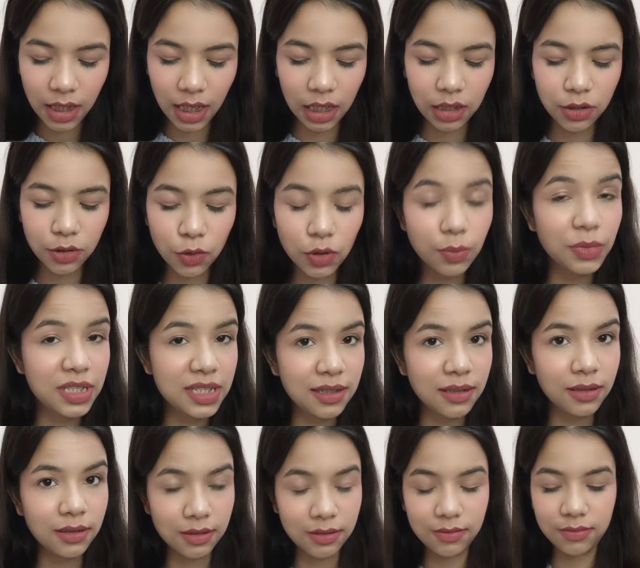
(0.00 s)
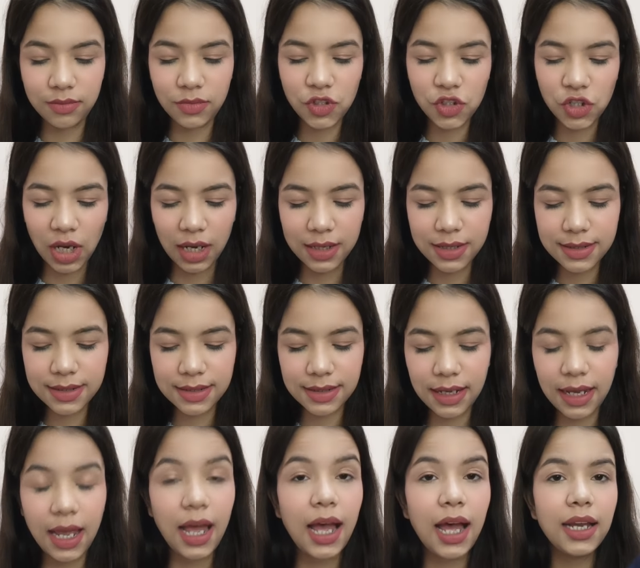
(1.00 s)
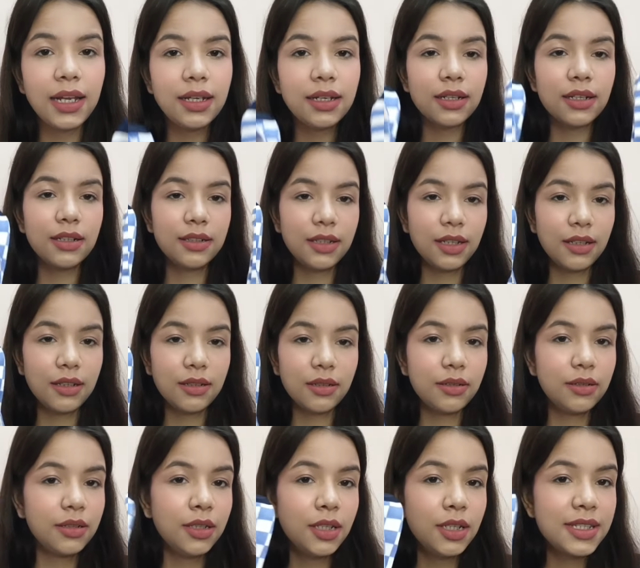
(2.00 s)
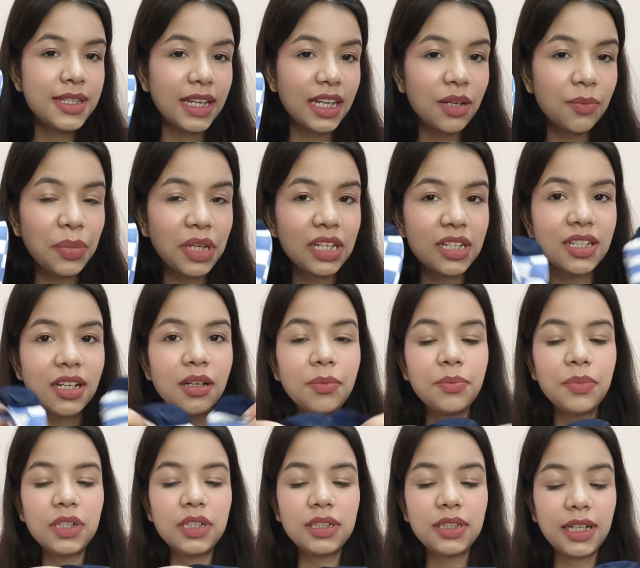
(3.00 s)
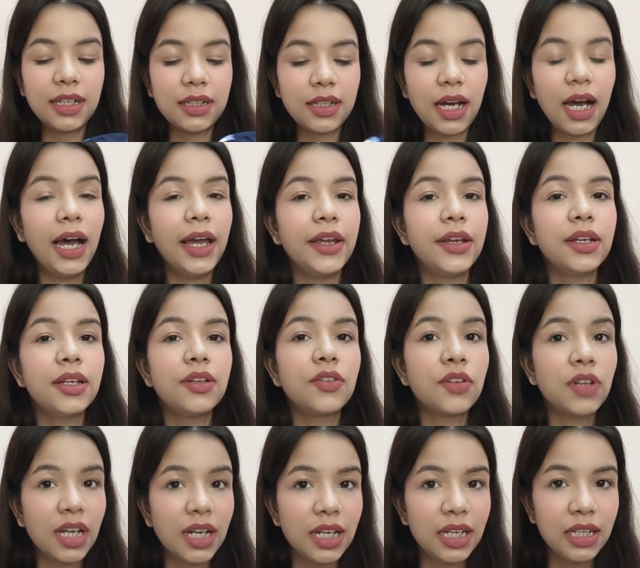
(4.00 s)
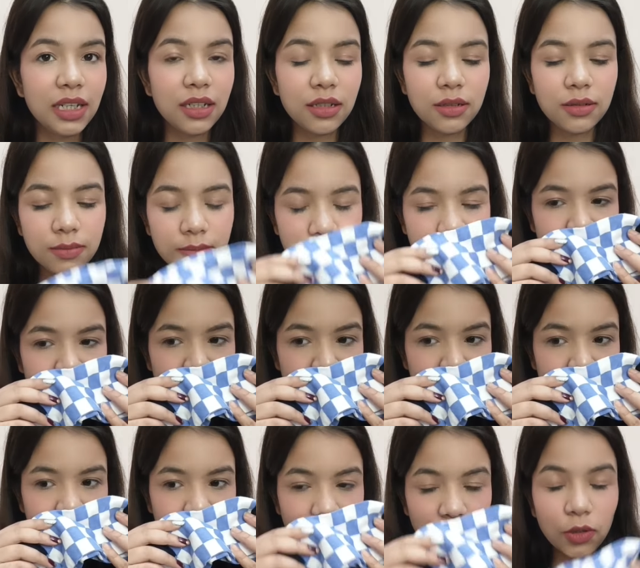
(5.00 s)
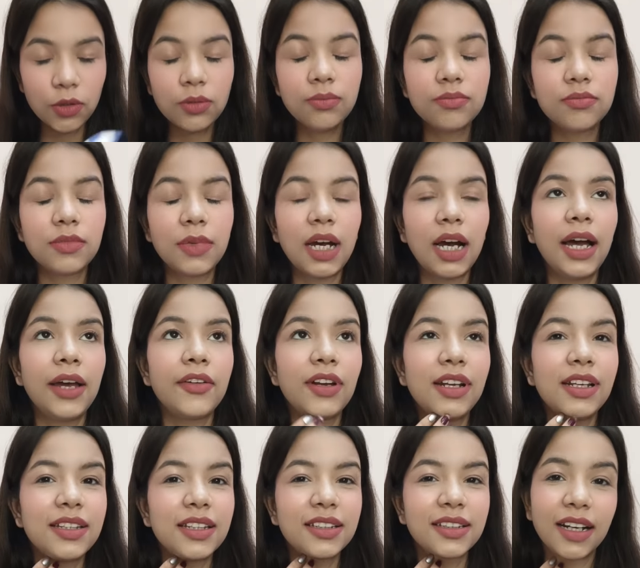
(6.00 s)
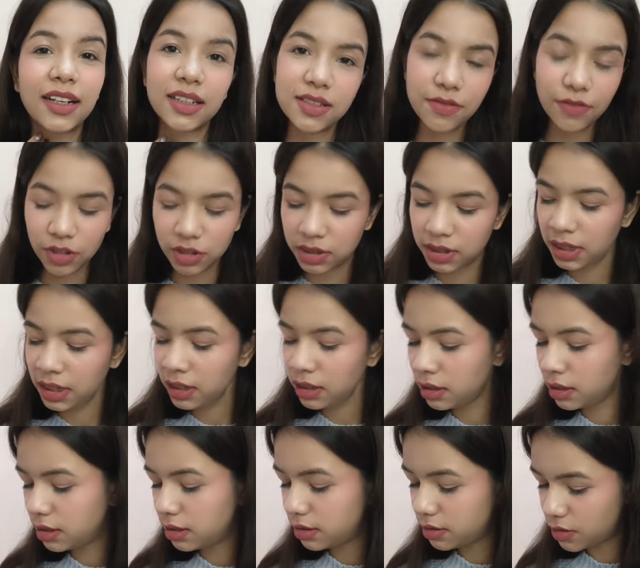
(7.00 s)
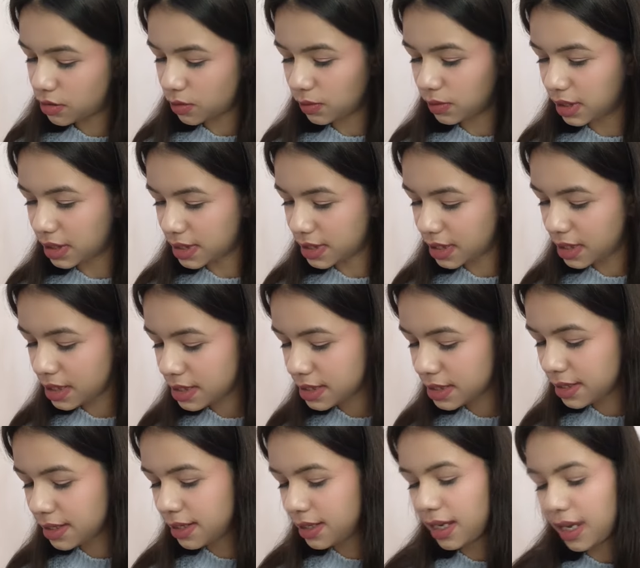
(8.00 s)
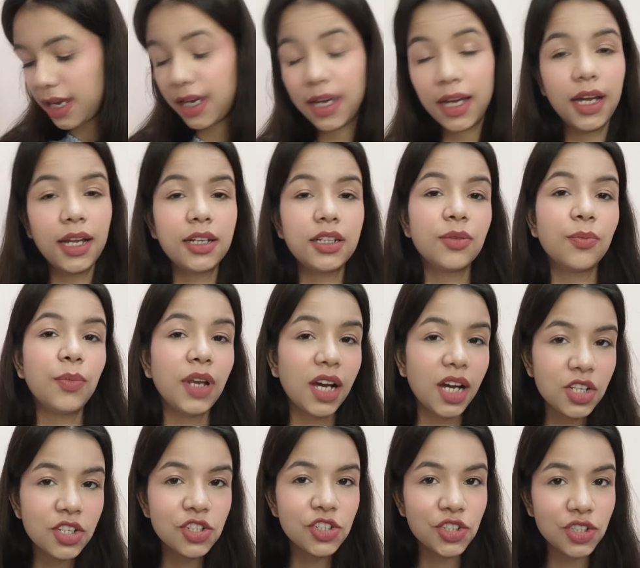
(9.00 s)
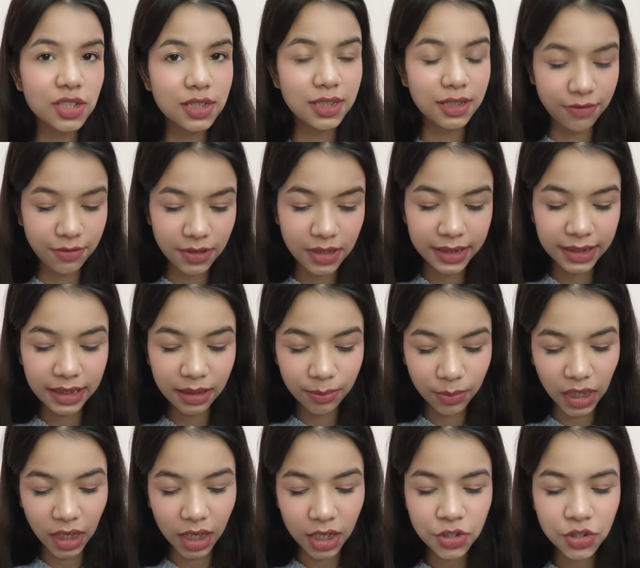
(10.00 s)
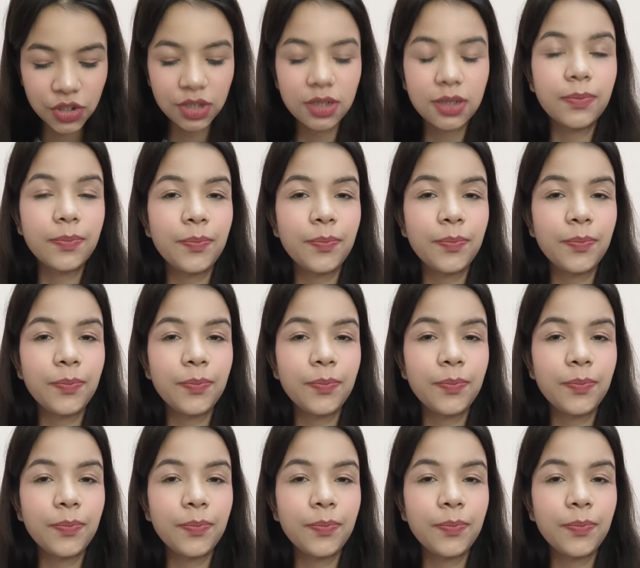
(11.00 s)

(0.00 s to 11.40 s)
And don't miss the chance. And the second picked up that I really think that is worthy, So this is, and the blush, definitely blush,